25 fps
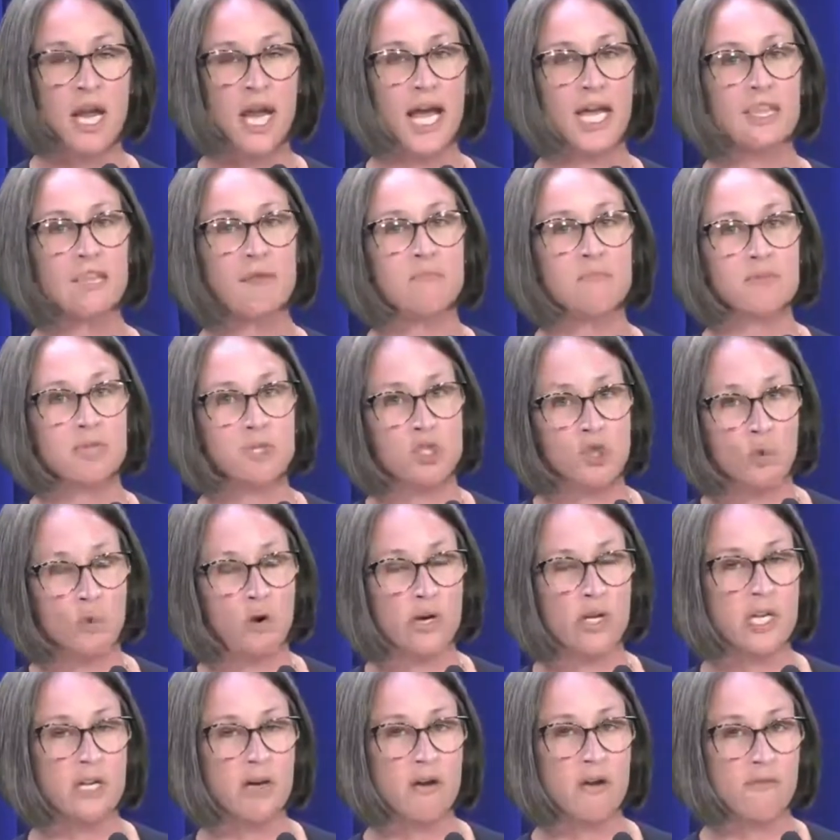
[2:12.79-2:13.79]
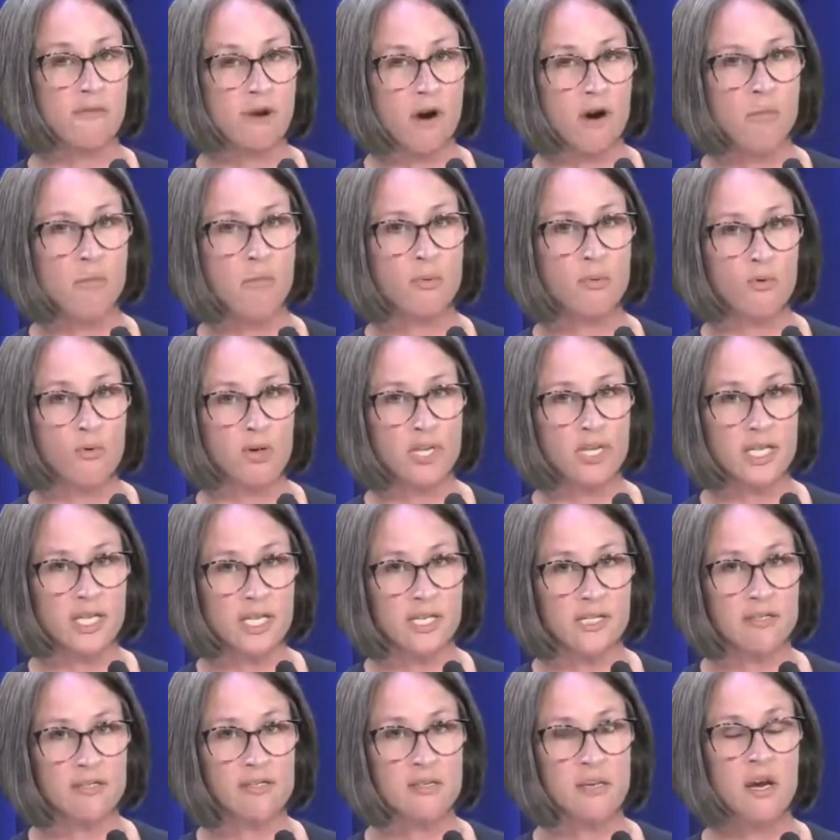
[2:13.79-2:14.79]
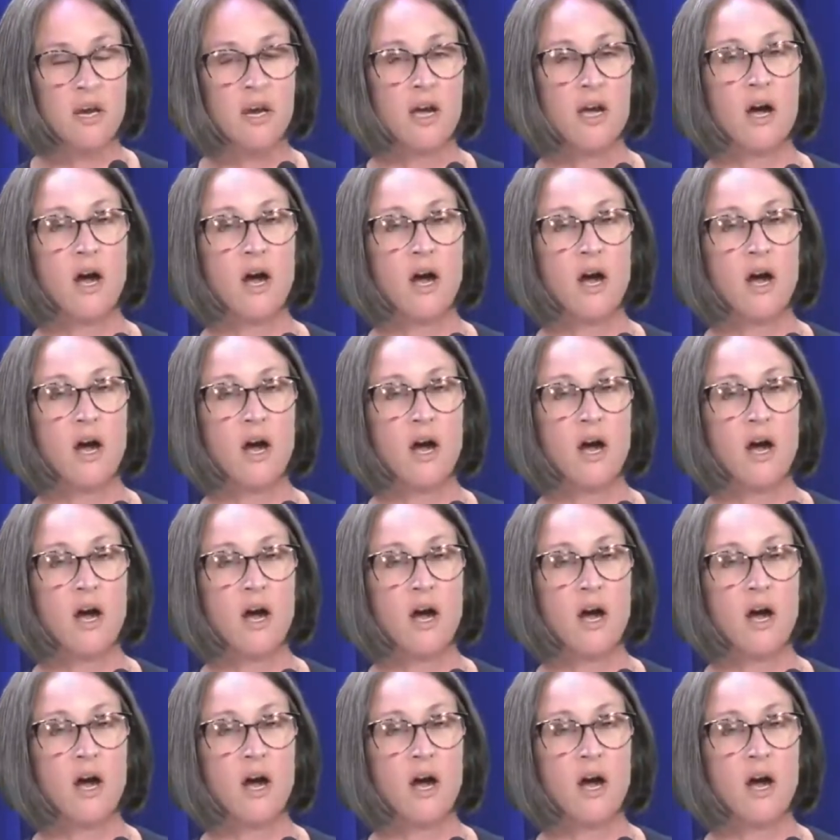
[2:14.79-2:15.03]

and the majority of our employees